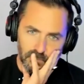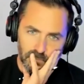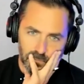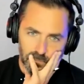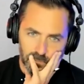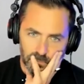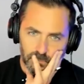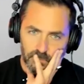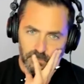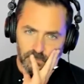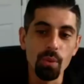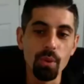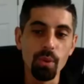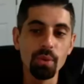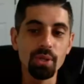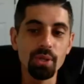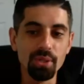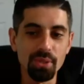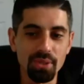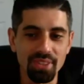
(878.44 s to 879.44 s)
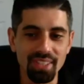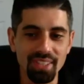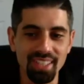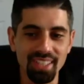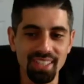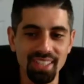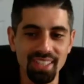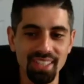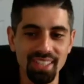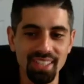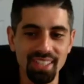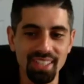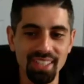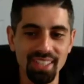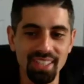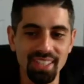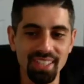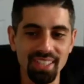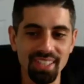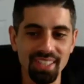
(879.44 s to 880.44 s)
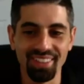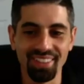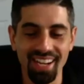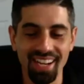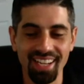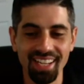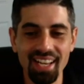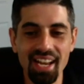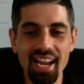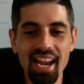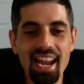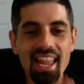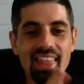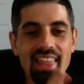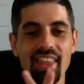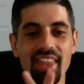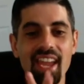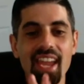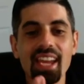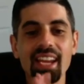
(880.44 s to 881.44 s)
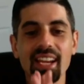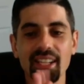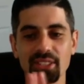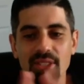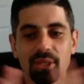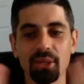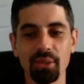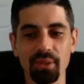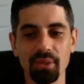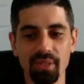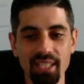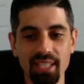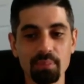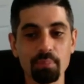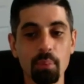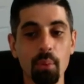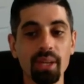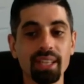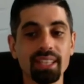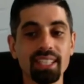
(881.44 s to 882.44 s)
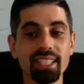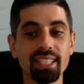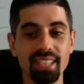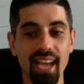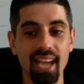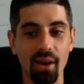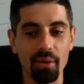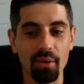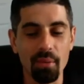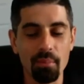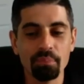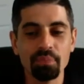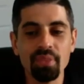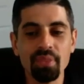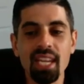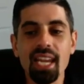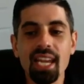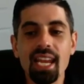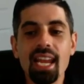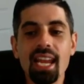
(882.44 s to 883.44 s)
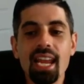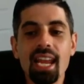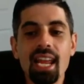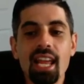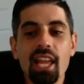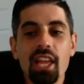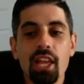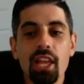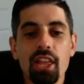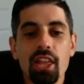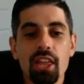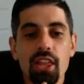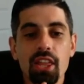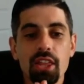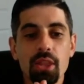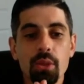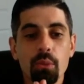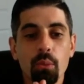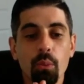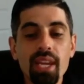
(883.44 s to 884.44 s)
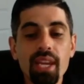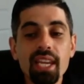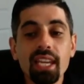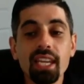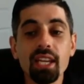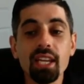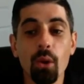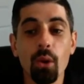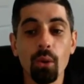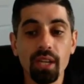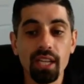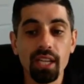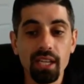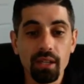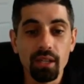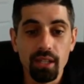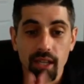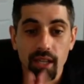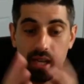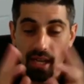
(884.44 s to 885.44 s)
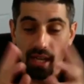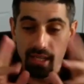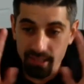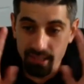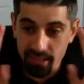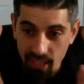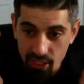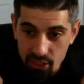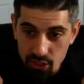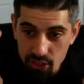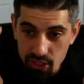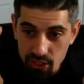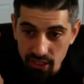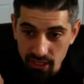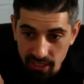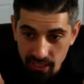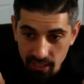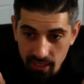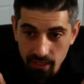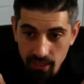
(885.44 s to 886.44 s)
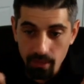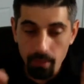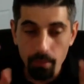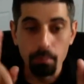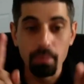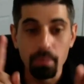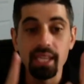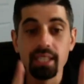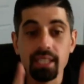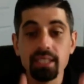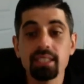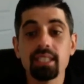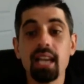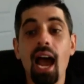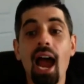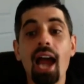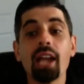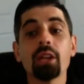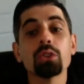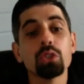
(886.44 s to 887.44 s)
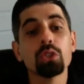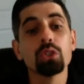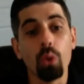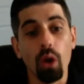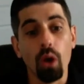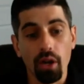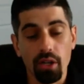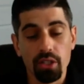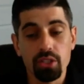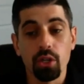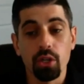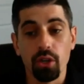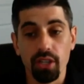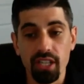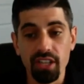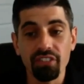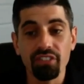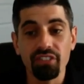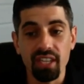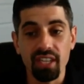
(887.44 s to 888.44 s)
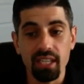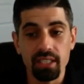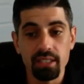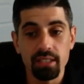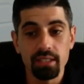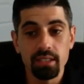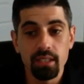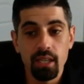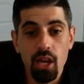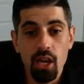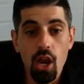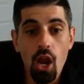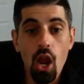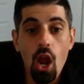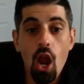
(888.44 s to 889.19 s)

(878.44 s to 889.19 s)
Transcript: What, what, what do you think an is doing, right? They so let's point this out. We can only essentially be entitled to our attorney fees